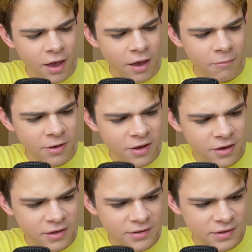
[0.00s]

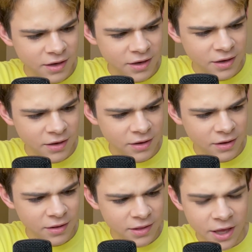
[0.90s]
because
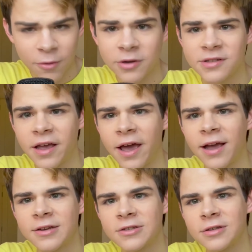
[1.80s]
there was
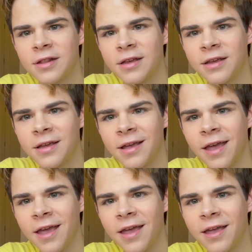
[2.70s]

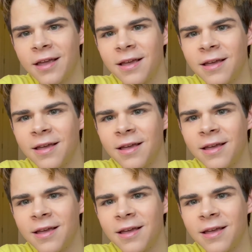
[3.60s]
actually